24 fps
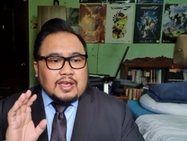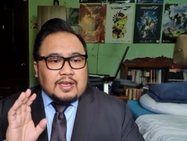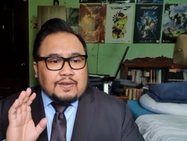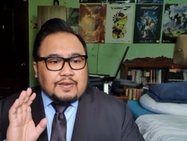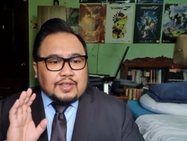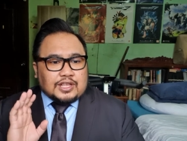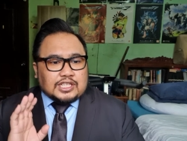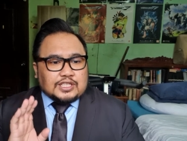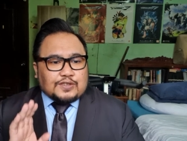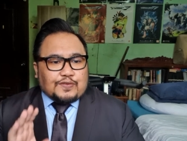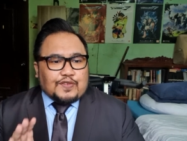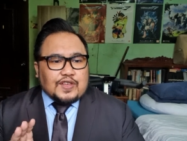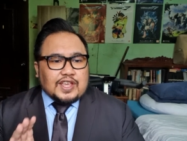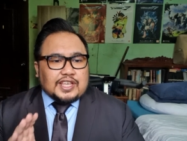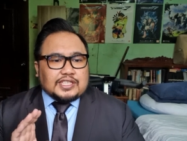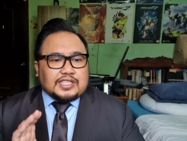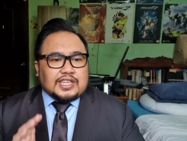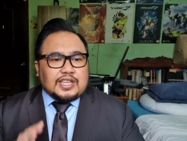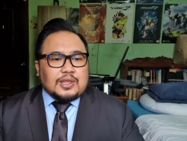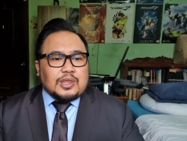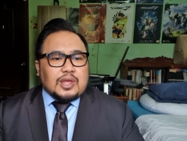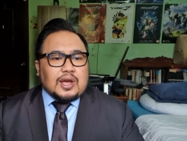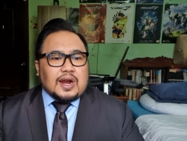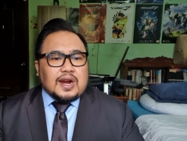It's fixed
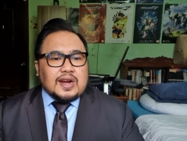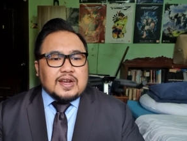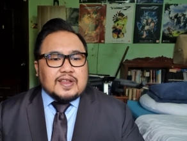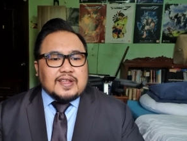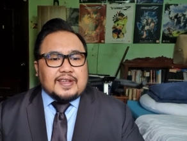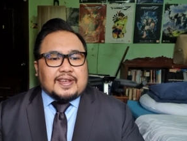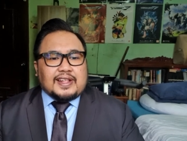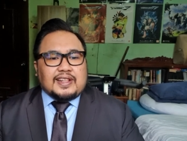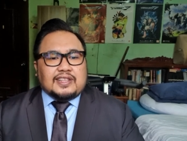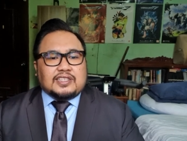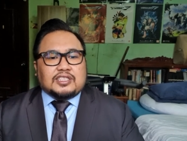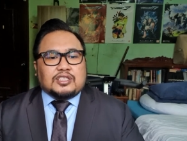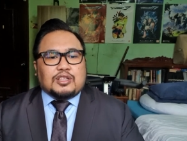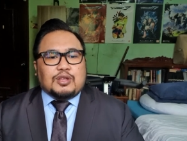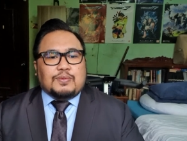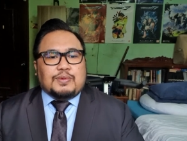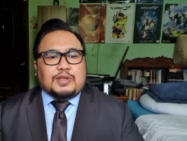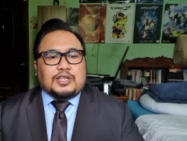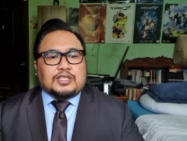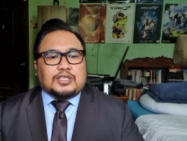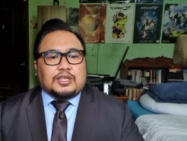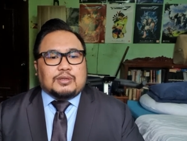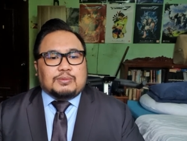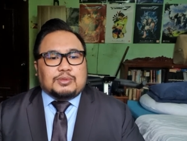in the articles to
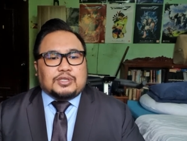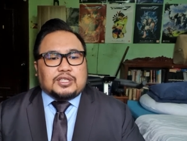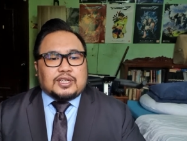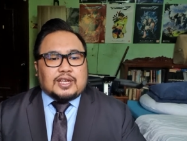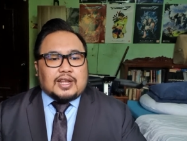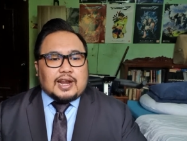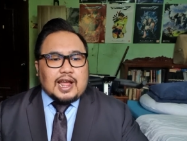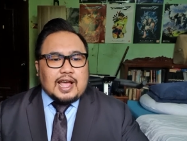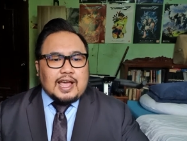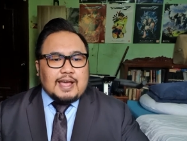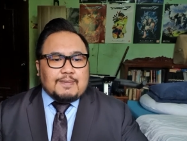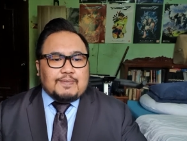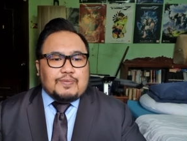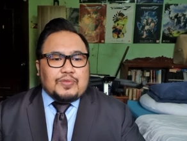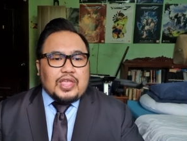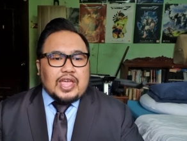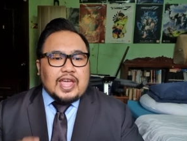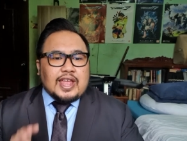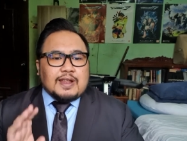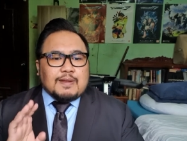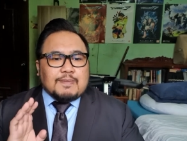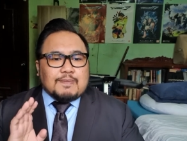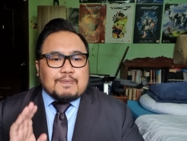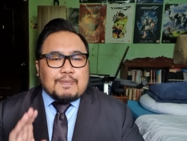be subscribed
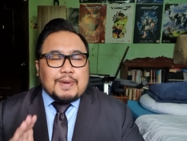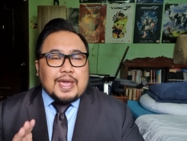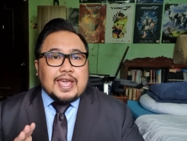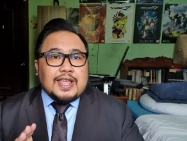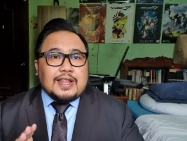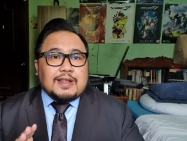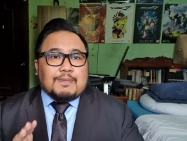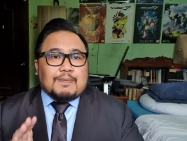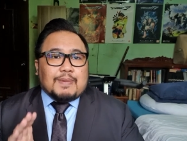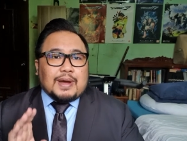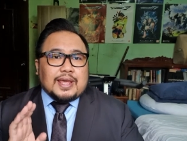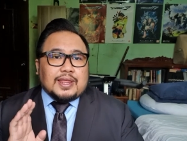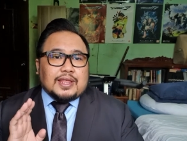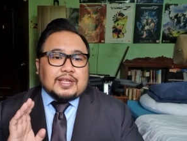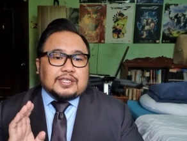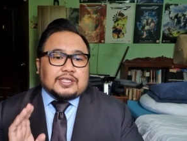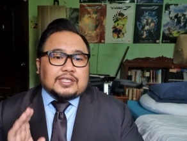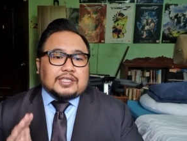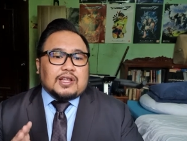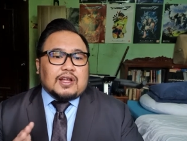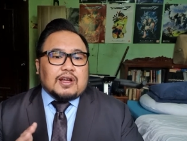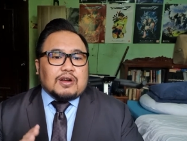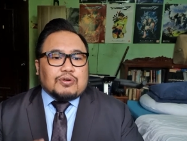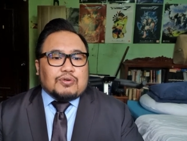and paid by the
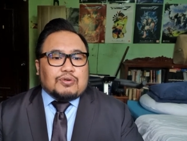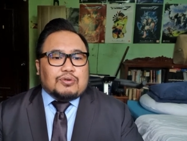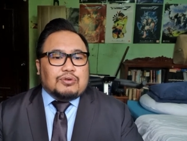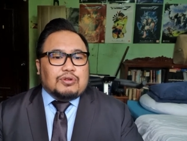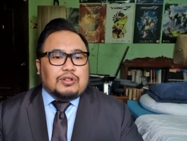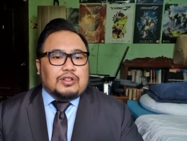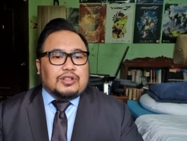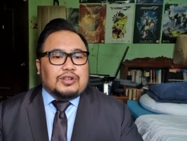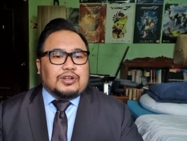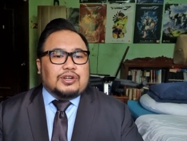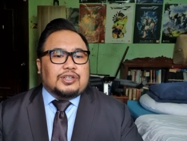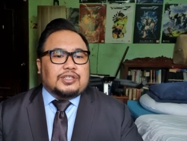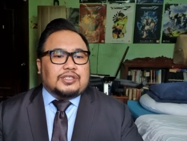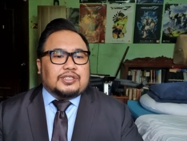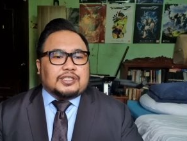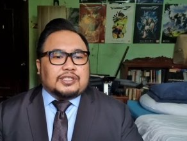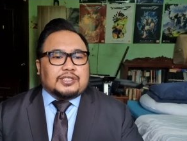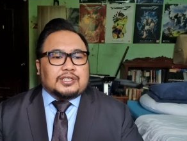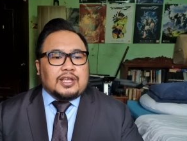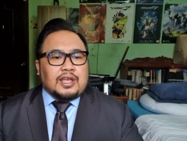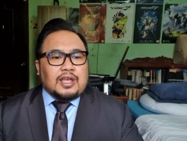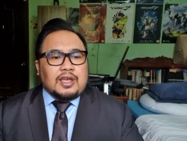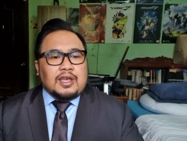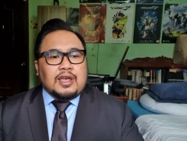
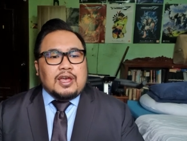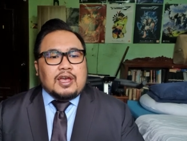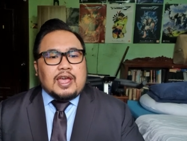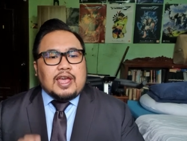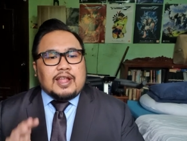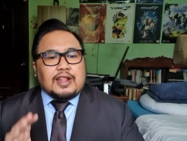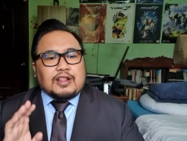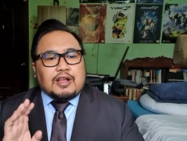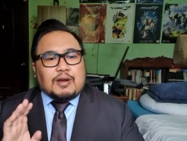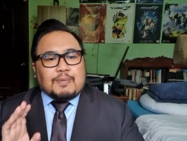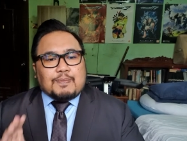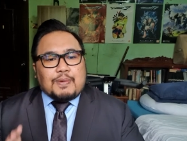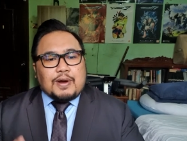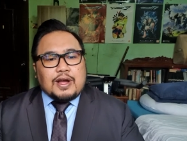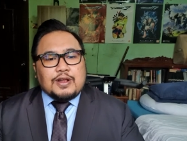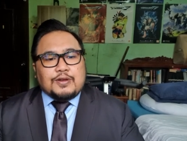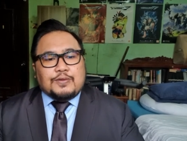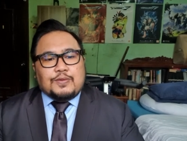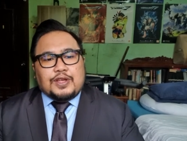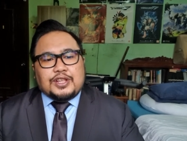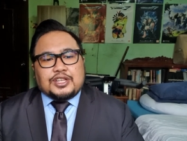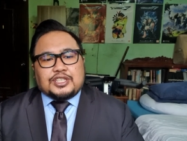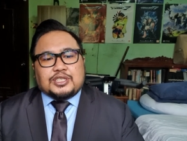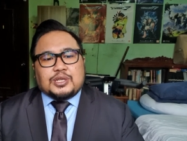stockholders and
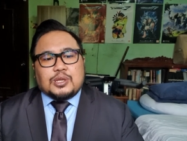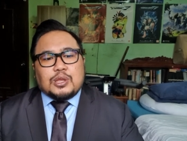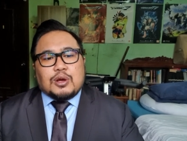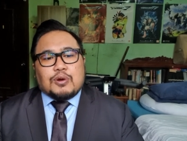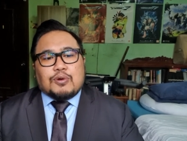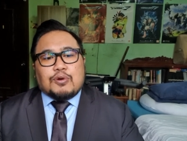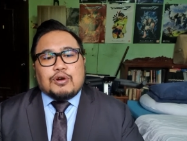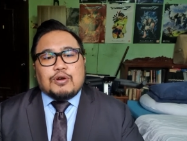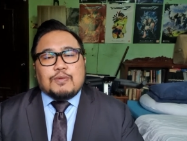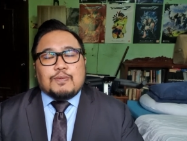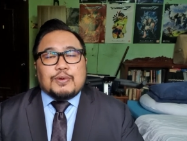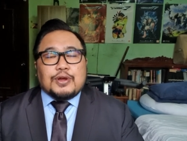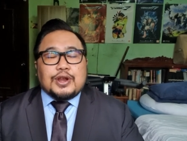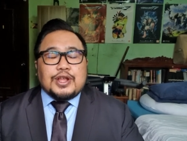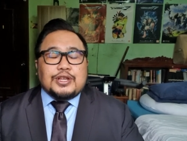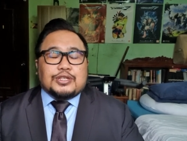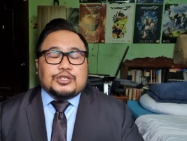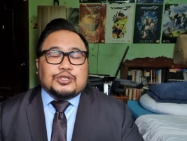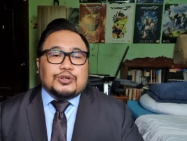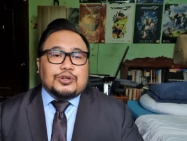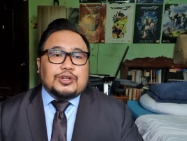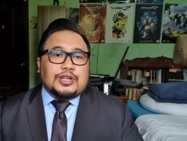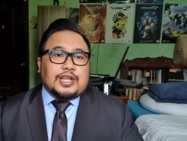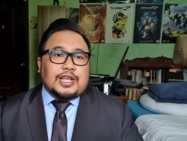upon which the
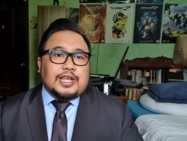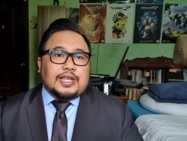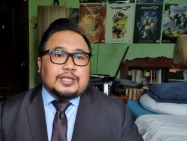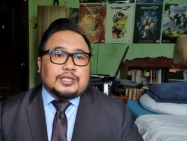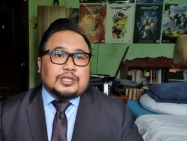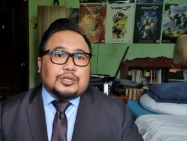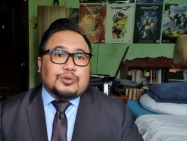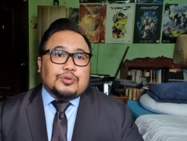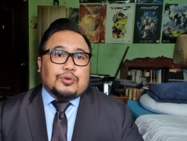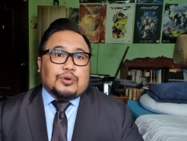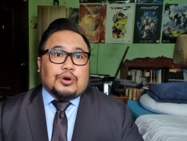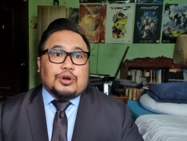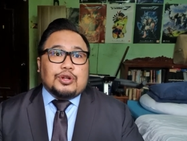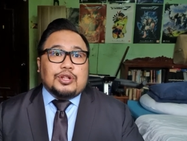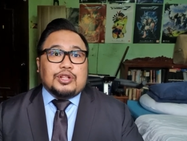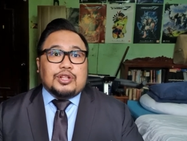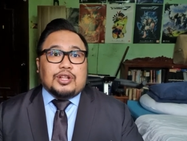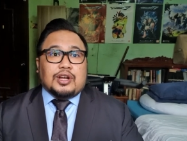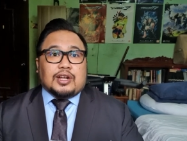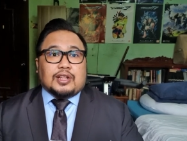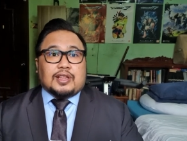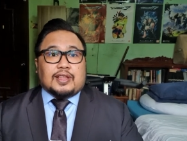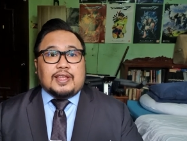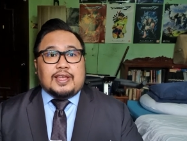corporation is to
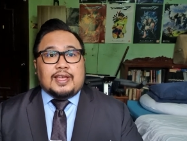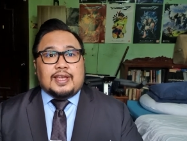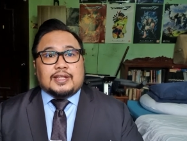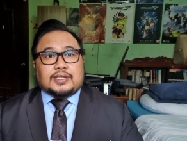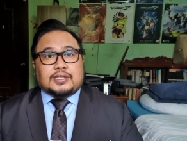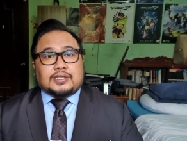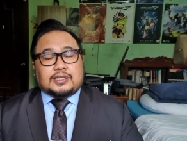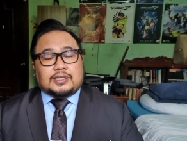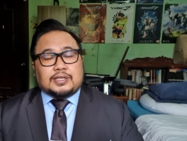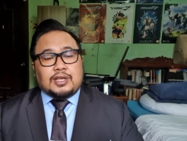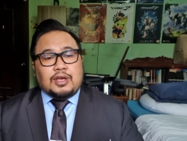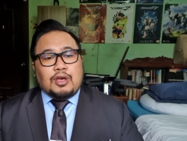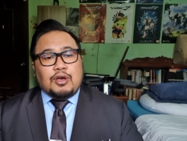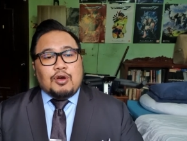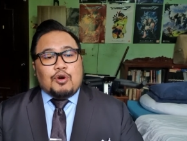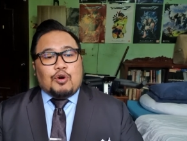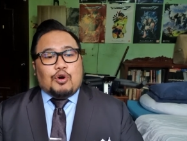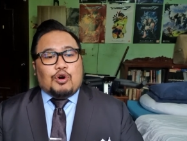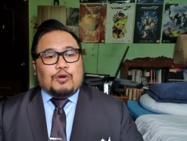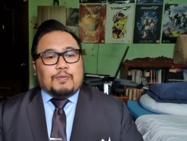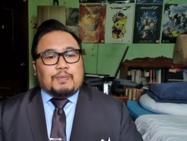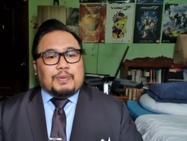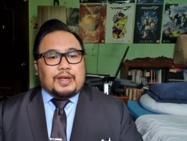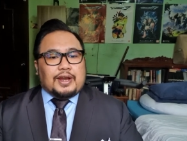conduct its
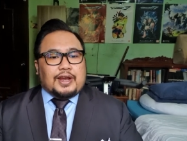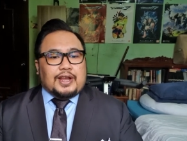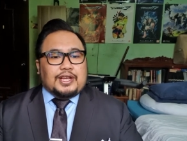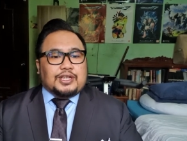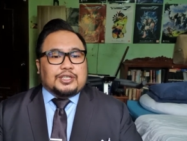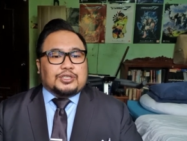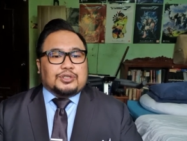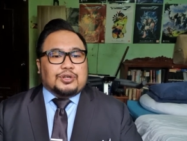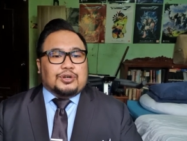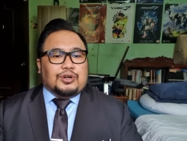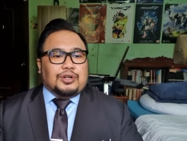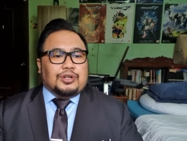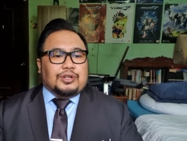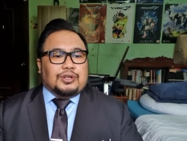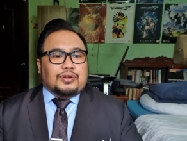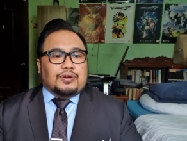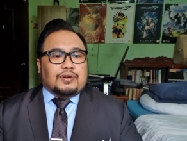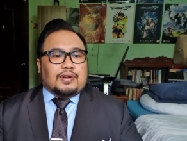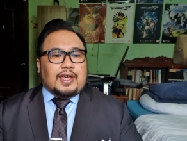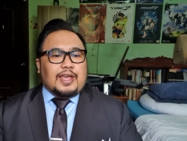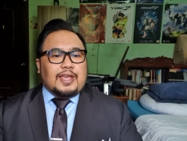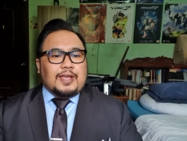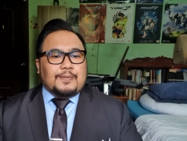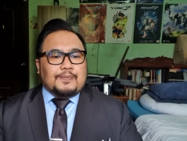operation,
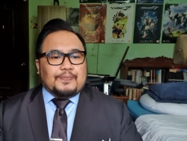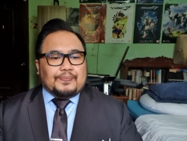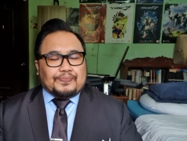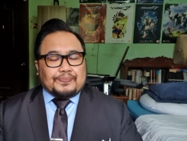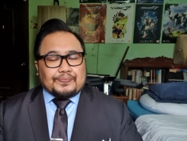okay?